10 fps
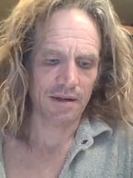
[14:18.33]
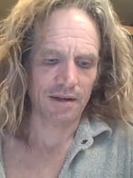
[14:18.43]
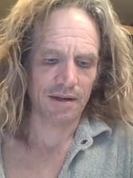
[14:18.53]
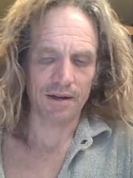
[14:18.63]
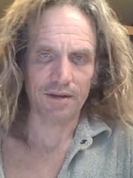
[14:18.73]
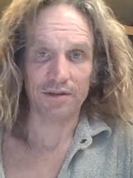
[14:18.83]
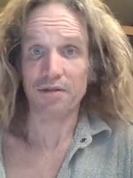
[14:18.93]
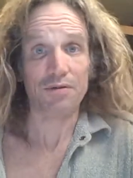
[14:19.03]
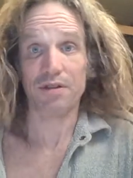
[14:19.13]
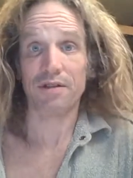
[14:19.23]
and how there's
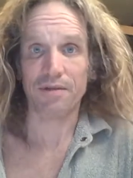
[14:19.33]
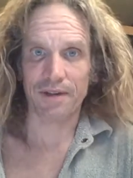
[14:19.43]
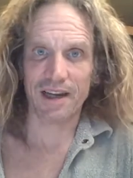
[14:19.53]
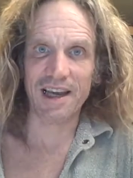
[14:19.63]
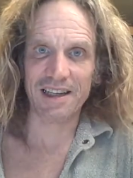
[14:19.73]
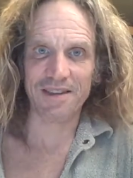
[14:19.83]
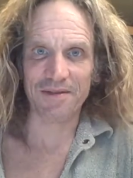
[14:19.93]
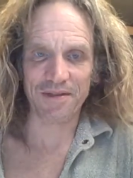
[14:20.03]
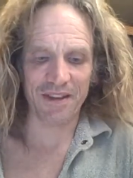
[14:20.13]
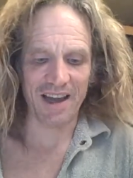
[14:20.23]
no
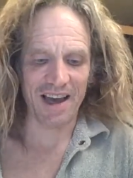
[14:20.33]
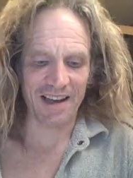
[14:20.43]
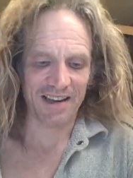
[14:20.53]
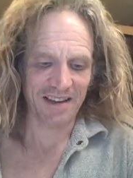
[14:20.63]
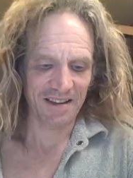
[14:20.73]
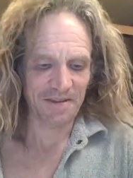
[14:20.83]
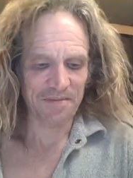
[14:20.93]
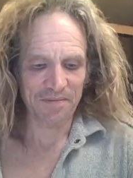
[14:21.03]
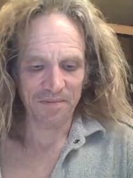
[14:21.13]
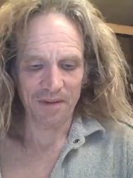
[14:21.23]
justification for that.
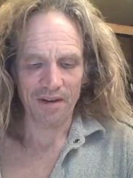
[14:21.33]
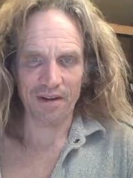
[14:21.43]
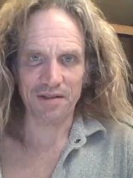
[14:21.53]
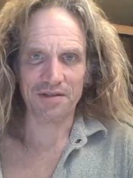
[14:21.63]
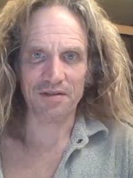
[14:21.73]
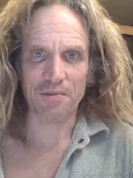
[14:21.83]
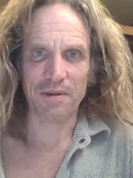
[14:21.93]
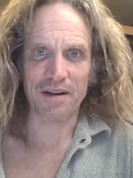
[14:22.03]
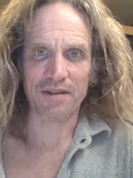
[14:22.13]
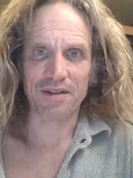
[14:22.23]
It's no
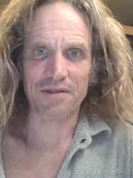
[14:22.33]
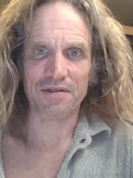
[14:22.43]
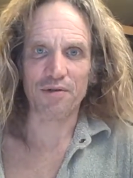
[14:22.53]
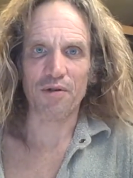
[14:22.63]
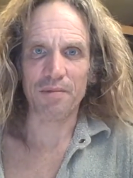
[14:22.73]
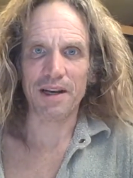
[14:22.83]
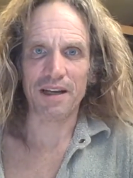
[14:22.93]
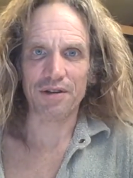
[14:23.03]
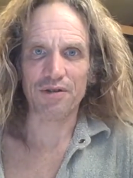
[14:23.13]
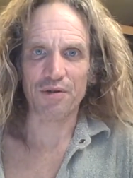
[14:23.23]
better than
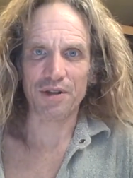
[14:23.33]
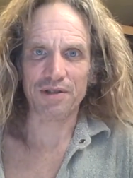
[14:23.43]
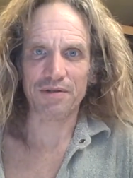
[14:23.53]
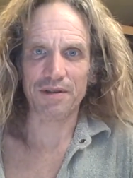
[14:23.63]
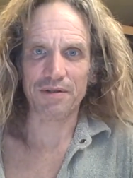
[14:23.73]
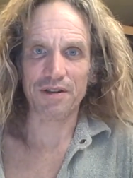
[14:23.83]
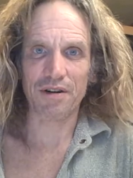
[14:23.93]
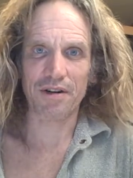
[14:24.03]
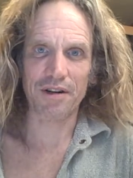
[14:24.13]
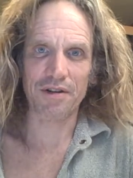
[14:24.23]
tormenting or torturing
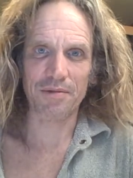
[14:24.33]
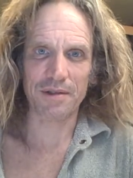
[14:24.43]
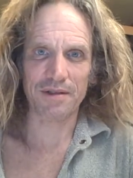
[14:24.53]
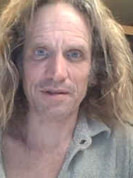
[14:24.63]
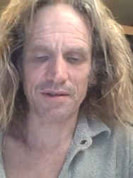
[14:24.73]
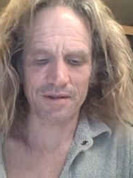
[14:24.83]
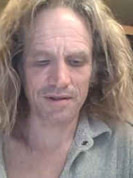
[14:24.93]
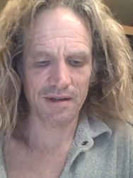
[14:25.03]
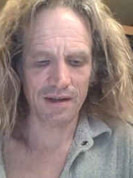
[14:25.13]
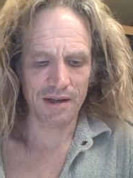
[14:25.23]
retarded humans.
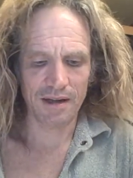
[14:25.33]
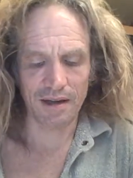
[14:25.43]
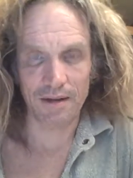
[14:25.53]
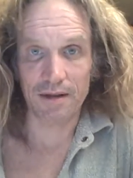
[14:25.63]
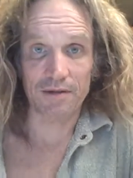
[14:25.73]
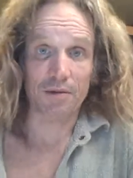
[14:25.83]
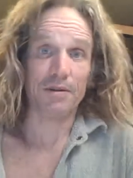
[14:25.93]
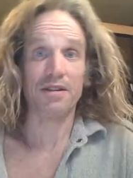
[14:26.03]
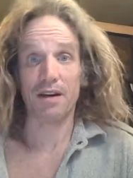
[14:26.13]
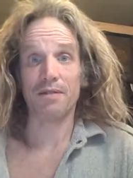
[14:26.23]
And it's
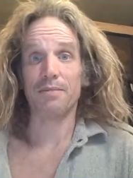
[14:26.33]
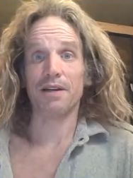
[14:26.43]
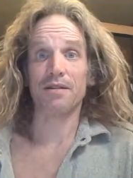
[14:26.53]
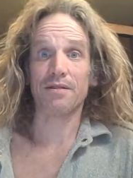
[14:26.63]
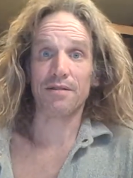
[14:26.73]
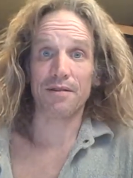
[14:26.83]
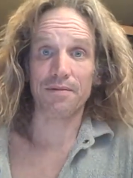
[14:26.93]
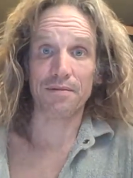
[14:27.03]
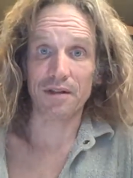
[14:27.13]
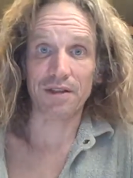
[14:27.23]
only done because
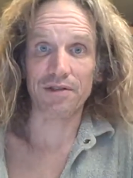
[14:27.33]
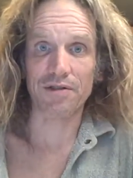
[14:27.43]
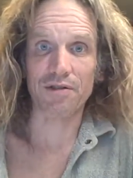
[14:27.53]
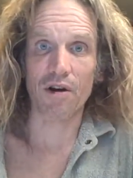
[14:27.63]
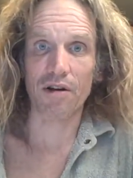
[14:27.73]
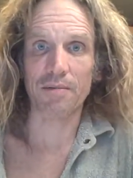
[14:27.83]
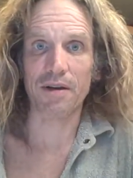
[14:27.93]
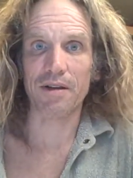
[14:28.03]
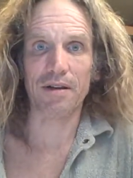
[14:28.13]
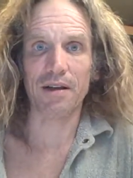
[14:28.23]
of religious
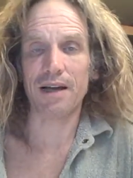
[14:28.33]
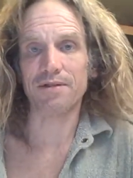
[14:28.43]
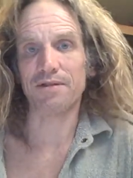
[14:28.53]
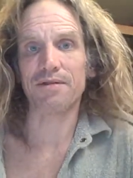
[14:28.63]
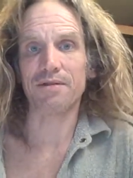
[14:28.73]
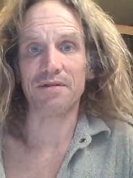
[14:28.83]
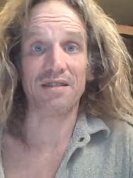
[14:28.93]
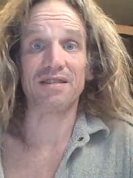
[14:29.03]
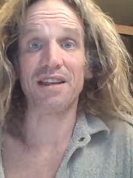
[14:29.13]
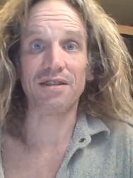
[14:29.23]
dogma that allows this
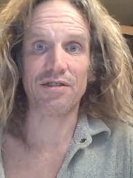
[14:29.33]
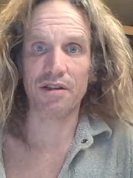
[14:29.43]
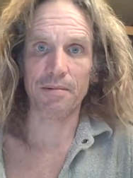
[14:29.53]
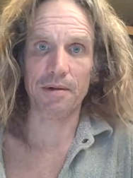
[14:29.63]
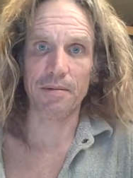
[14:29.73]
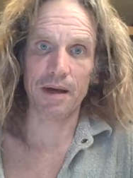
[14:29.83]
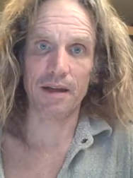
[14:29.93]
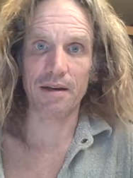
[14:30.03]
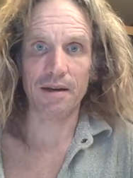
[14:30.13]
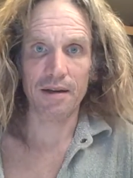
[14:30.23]
distinction to be made,